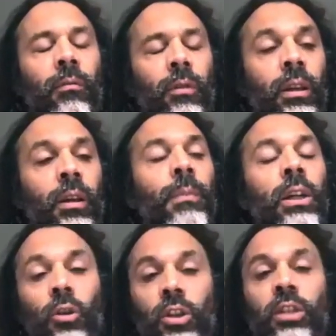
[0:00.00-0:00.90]
can be
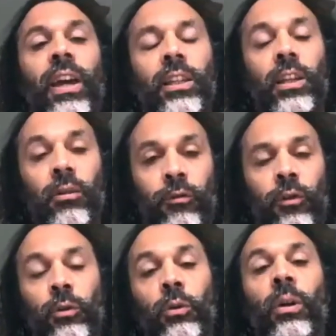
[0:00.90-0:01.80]
cultivated
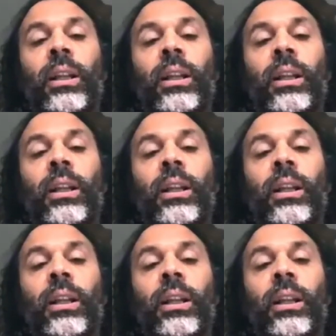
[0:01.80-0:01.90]
through a